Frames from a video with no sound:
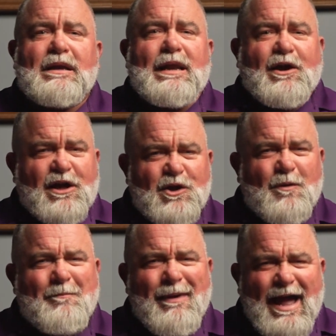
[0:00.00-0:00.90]
Now, can
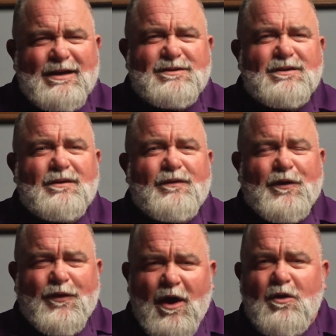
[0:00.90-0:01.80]
you imagine
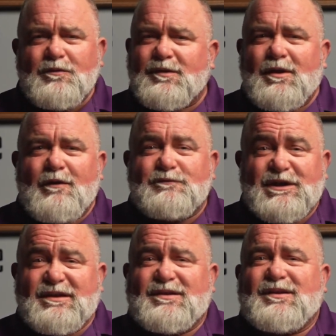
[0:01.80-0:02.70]
the thoughts of
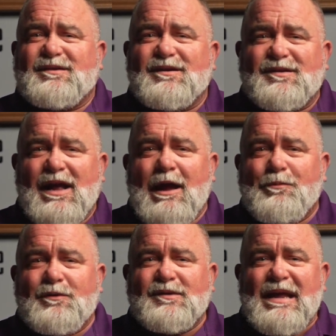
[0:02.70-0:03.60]
Jesus'
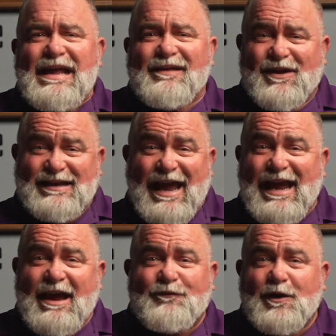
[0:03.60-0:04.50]
disciples the
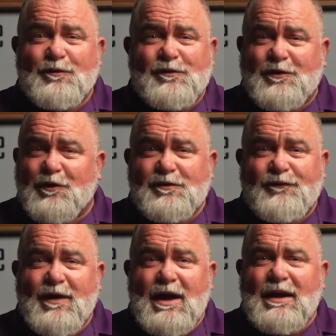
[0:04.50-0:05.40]
day after he was
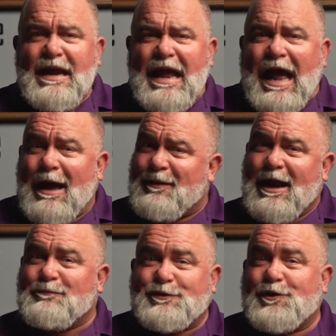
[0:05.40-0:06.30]
crucified? I mean,
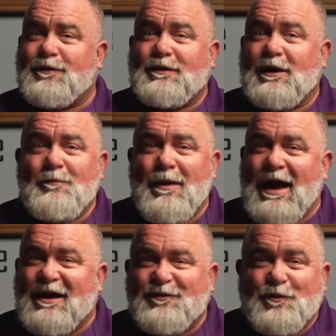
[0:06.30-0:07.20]
I'm sure that their
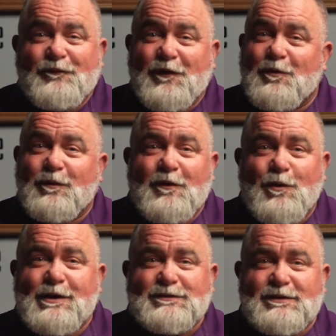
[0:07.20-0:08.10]
minds were filled with
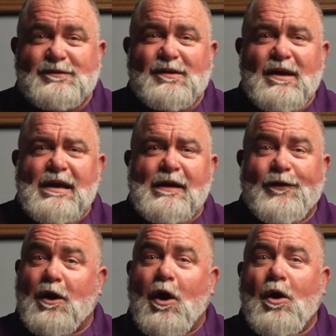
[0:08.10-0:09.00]
questions.
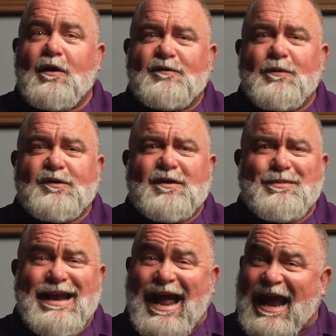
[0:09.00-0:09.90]
Their hearts must have
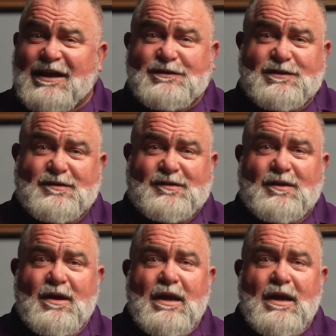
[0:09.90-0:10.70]
been anxious.